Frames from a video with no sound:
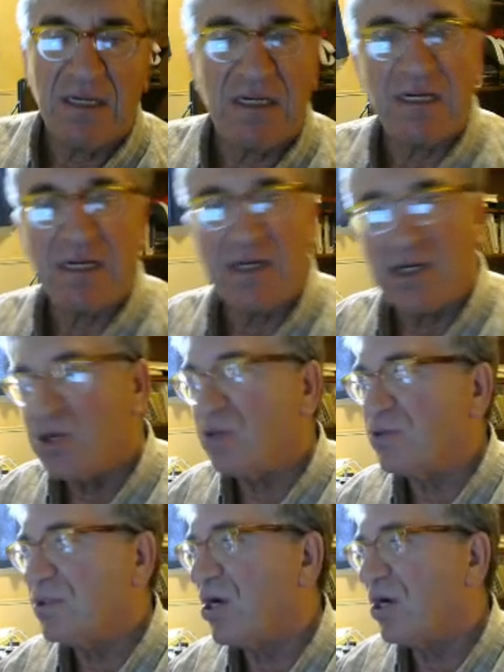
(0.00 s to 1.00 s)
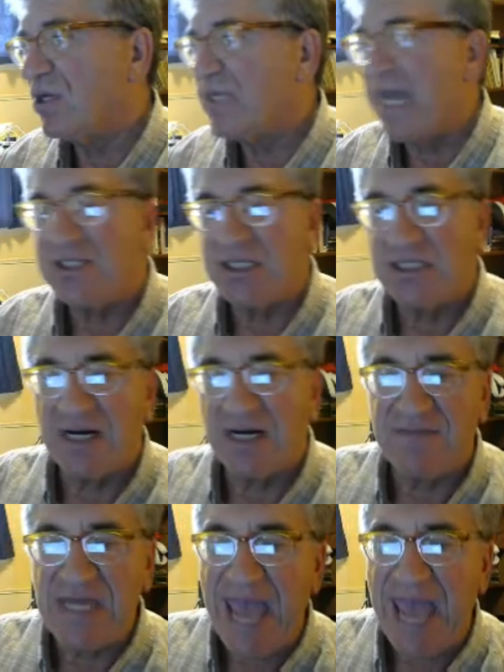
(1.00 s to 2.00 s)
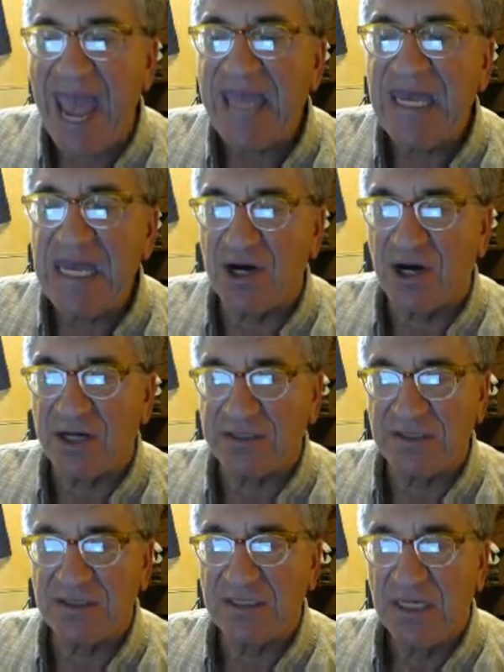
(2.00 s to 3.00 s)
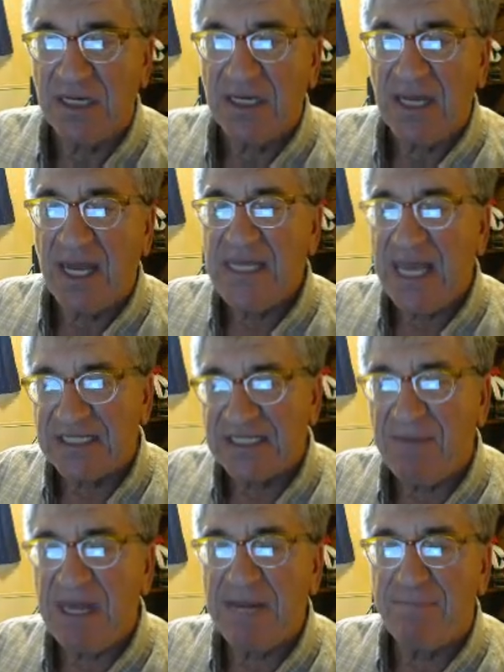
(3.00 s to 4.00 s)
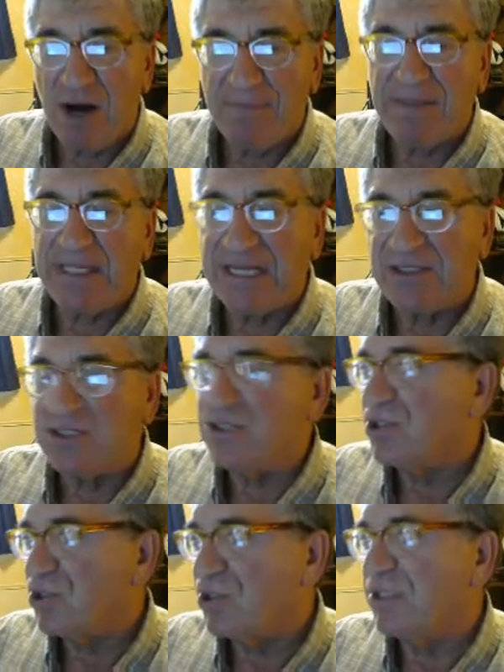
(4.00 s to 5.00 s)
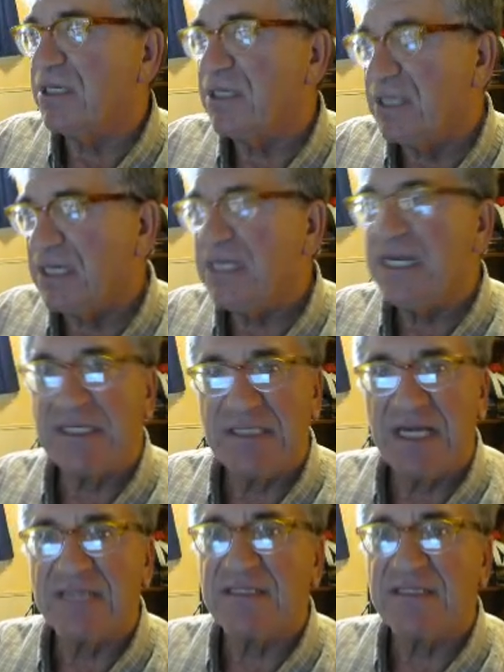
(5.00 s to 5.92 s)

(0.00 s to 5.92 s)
connotation of the hanging gardens. And the estimated population stood in excess of